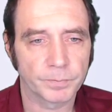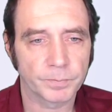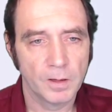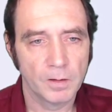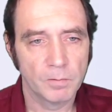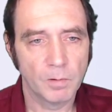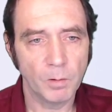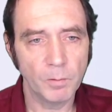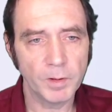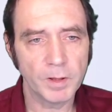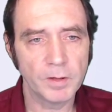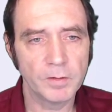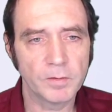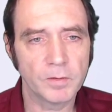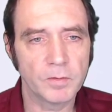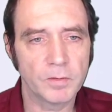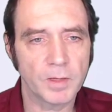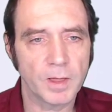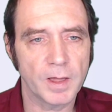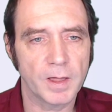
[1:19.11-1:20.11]
What we can do
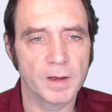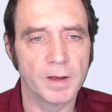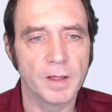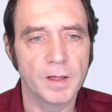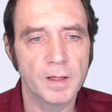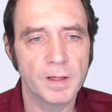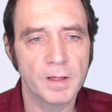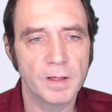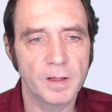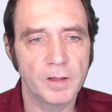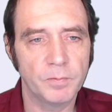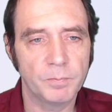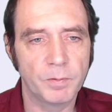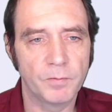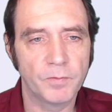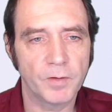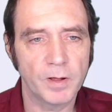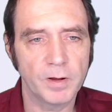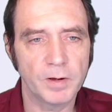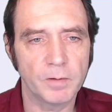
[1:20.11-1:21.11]
then is
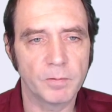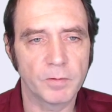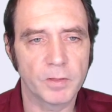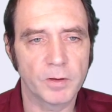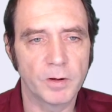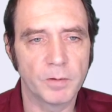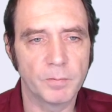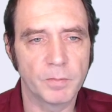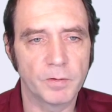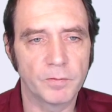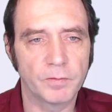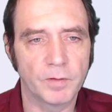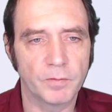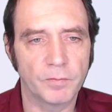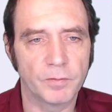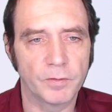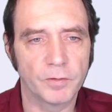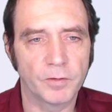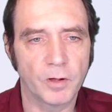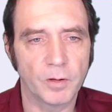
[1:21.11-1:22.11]
provide it with a number of
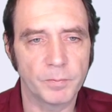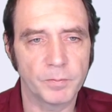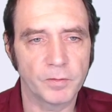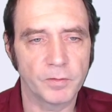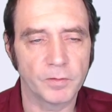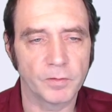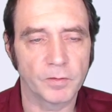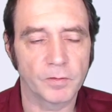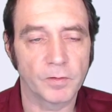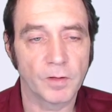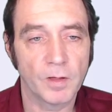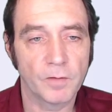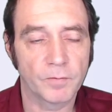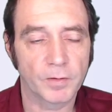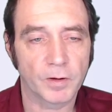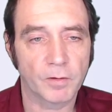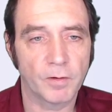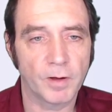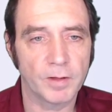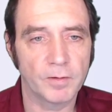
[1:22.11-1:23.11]
different options for
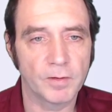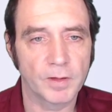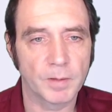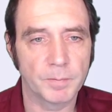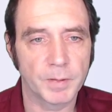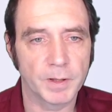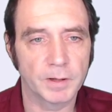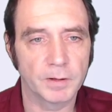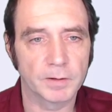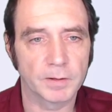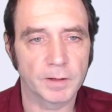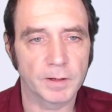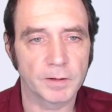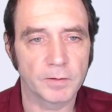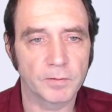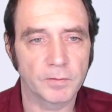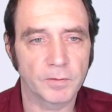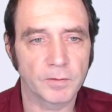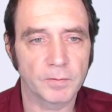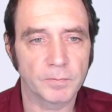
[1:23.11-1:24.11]
creating a build
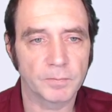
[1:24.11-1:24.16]
list.